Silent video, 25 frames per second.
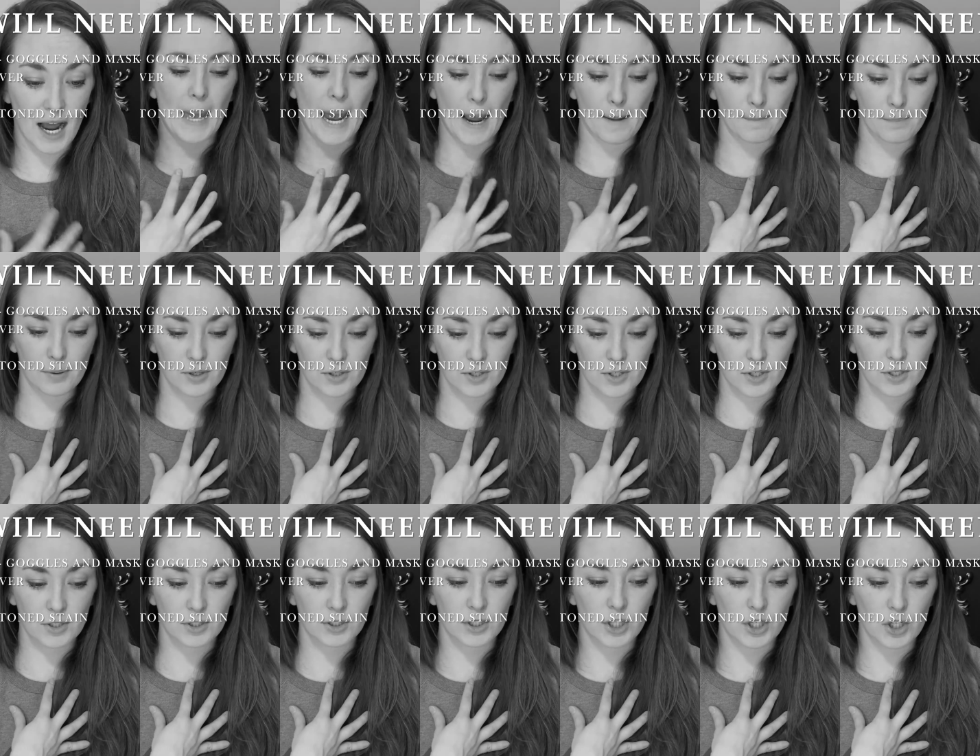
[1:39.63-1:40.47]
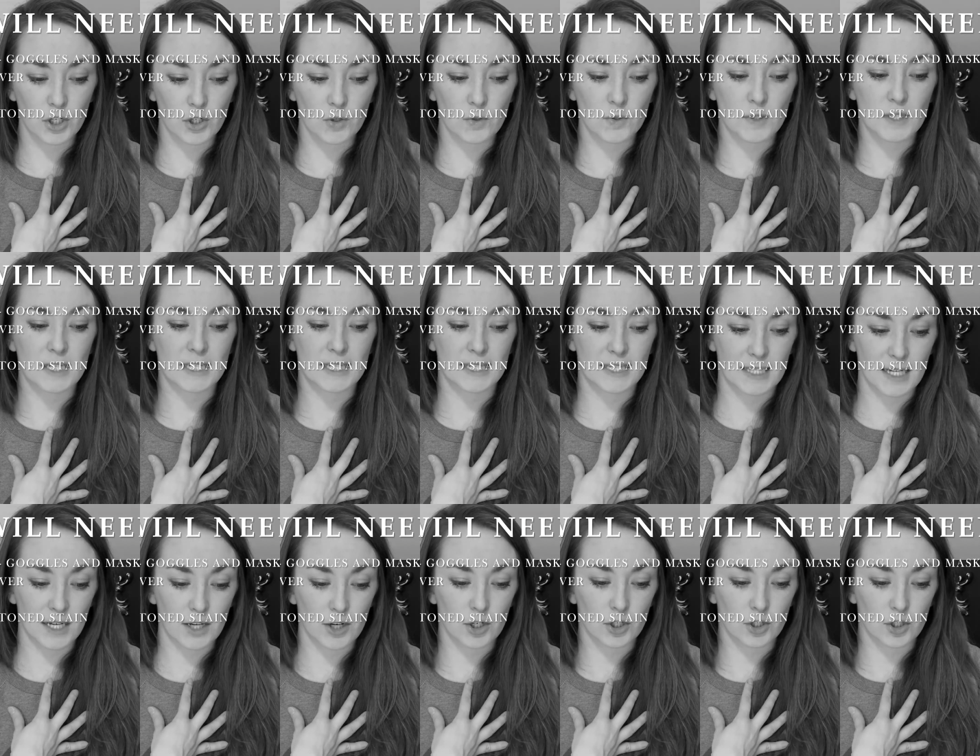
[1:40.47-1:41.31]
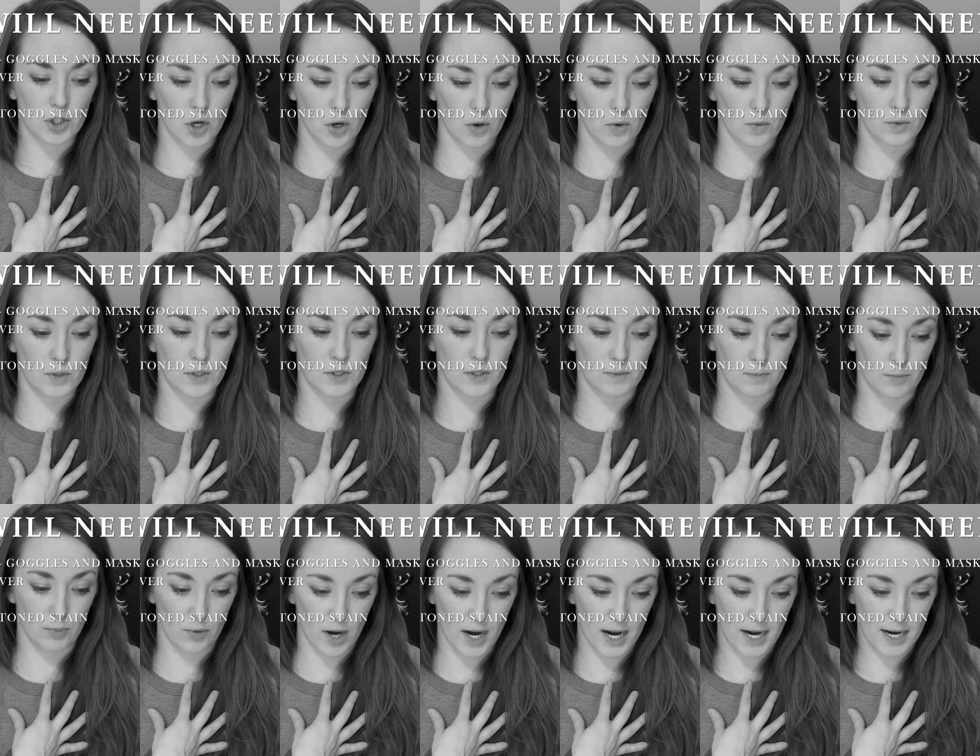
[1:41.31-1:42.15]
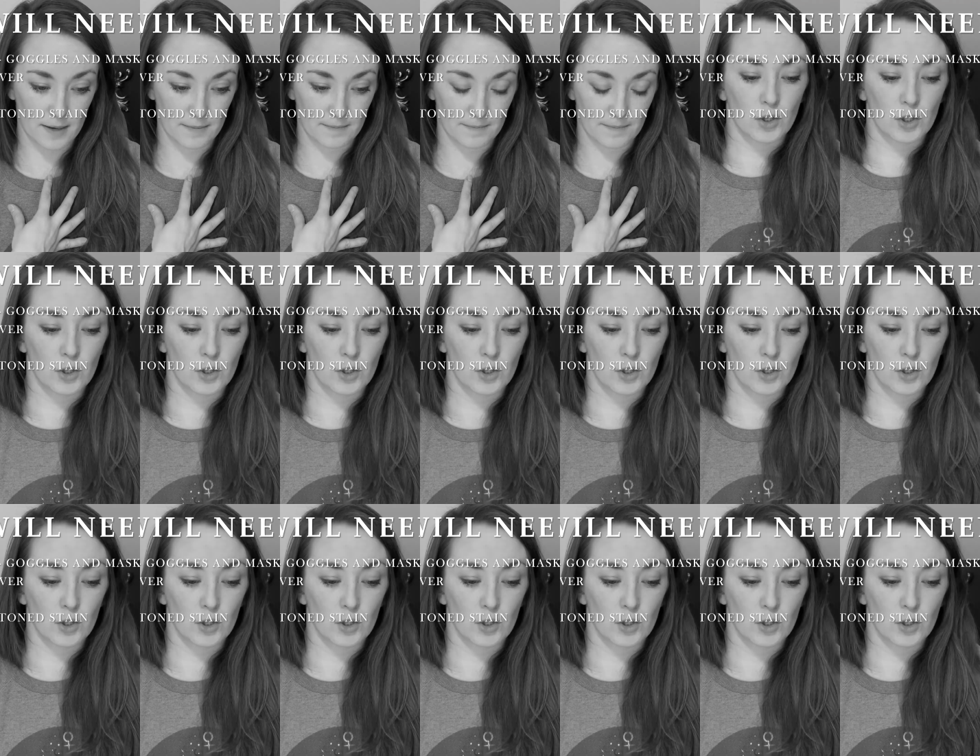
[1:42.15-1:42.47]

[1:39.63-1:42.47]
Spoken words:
I personally used cedar toned spray.